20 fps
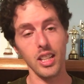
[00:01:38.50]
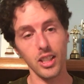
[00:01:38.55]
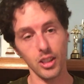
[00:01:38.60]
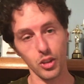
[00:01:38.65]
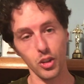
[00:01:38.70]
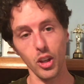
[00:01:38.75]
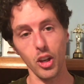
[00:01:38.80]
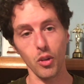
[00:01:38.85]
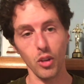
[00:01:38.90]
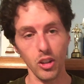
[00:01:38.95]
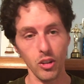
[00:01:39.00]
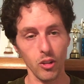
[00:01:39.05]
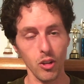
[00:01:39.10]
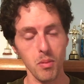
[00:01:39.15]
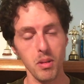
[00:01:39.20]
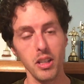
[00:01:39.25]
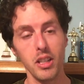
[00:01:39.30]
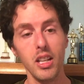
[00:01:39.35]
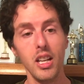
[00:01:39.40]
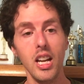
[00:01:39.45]
There's only one
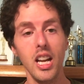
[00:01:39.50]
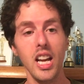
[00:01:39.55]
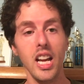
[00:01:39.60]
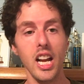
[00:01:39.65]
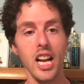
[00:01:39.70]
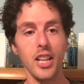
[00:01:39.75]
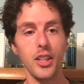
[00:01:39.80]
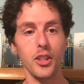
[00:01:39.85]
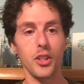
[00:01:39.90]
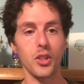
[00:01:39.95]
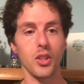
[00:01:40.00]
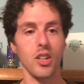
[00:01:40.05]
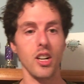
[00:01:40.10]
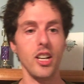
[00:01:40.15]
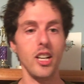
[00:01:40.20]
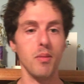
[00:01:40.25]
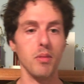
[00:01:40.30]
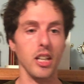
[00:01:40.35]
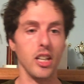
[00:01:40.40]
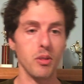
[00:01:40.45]
woman at this
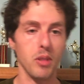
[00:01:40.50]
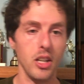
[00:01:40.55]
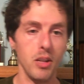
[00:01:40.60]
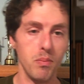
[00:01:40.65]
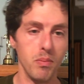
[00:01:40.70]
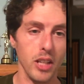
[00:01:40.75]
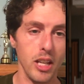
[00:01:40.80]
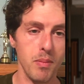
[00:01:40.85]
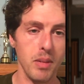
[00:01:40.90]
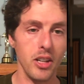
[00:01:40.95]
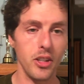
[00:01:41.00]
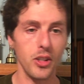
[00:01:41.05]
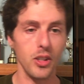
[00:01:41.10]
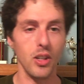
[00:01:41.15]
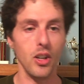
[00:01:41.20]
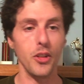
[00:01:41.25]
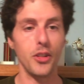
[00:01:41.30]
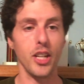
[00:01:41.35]
karate place by, played by Juno